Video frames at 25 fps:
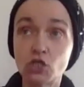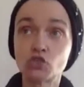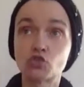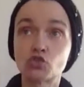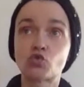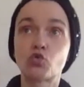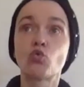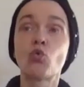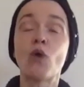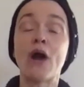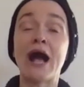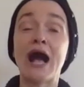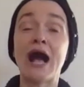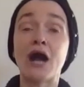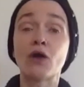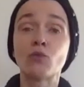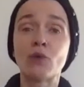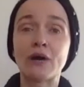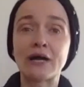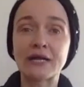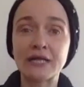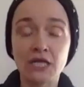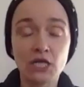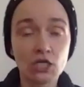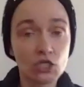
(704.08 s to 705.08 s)
to
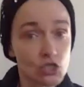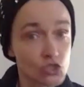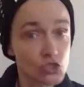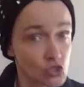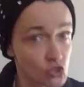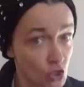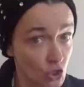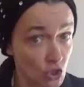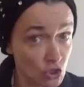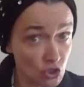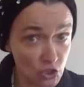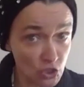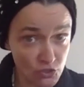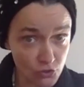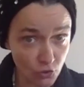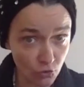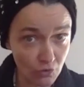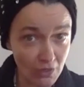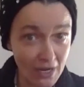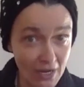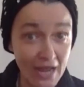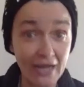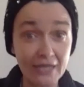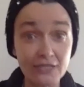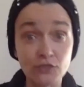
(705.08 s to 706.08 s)
our searches
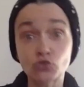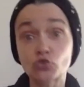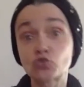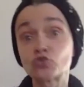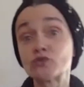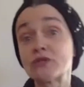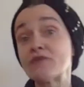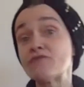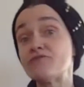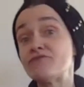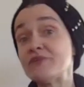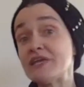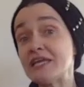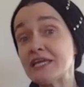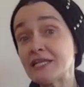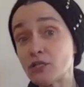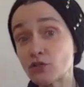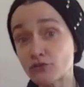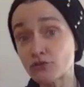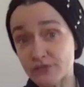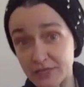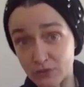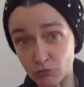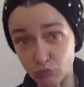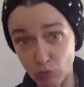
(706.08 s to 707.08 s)
online, to the
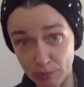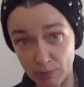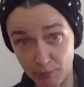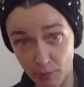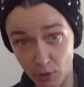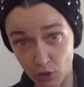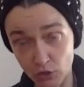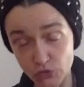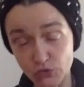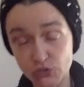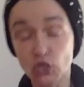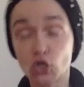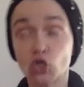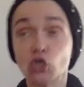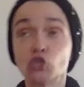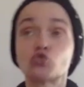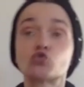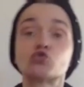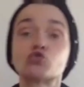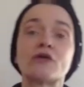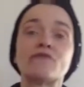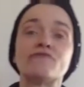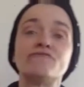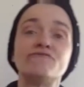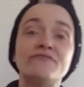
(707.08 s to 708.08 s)
videos that we post, to
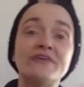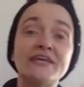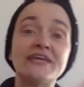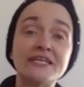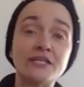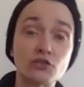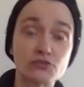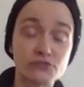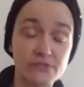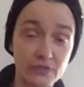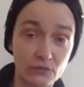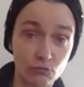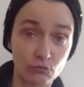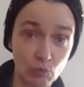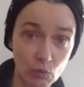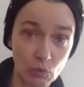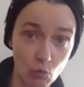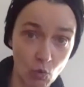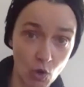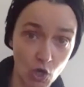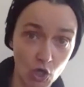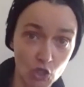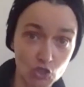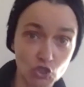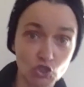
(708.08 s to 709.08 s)
the videos that we
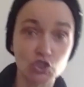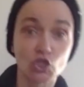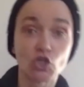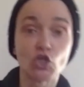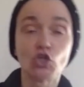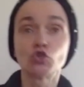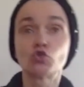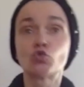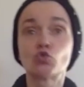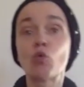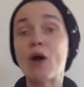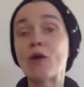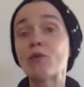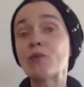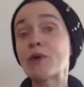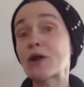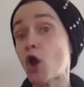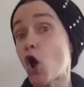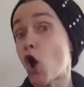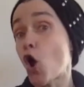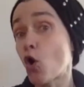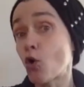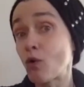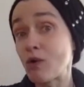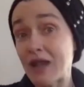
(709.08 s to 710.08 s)
watch, to our
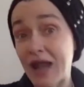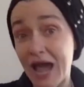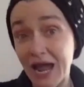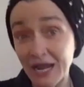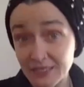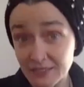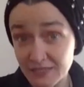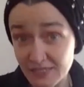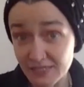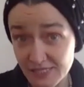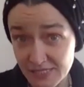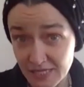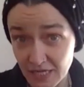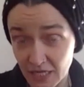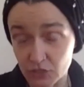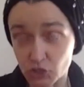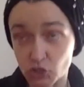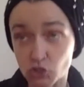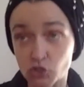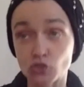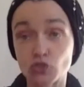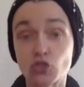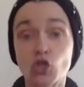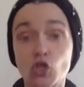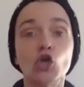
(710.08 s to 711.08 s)
online
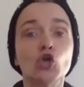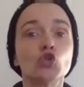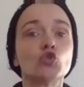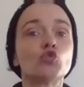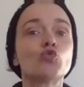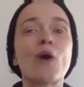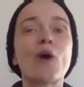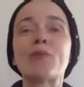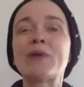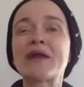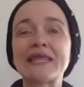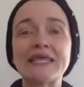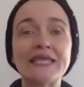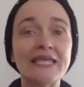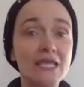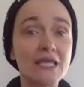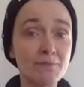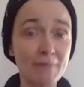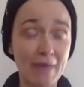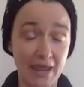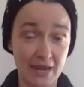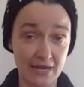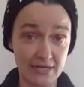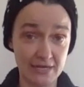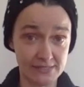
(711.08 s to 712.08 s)
discussion, to our
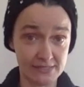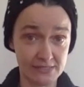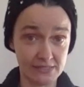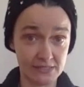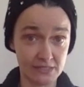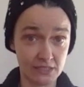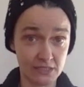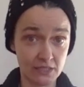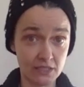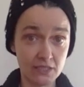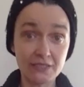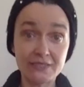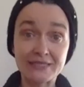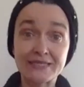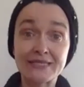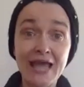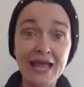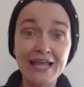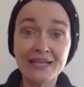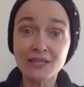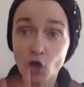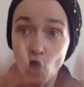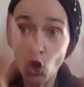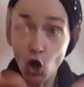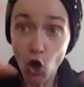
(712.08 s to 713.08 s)
emails.
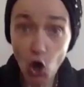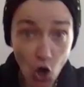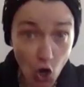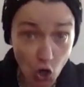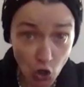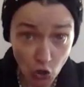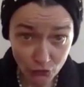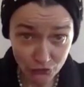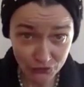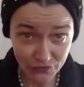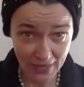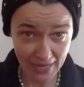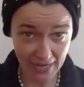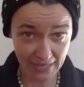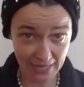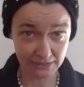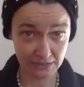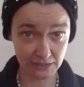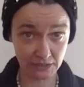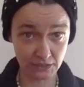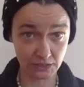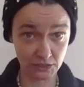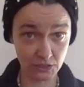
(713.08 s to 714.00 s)
That all of that